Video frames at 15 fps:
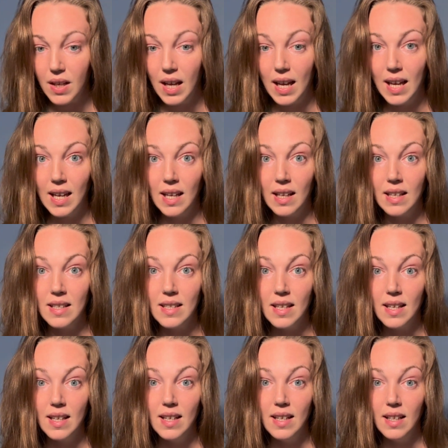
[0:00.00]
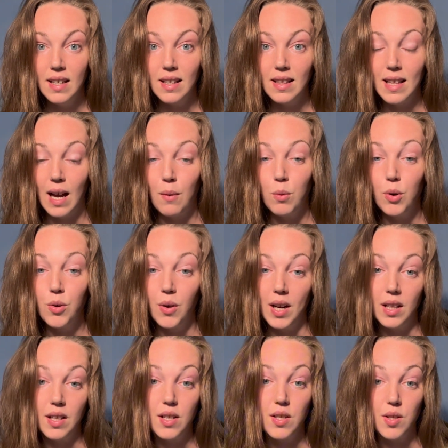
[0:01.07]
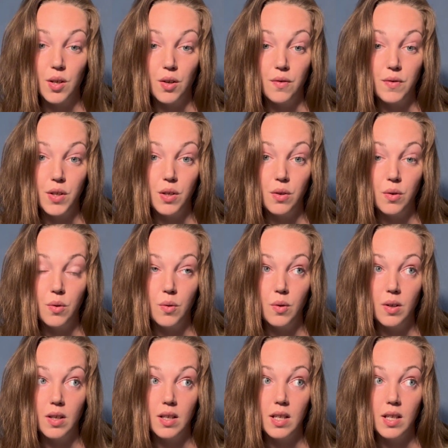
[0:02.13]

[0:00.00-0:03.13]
and that will greatly serve you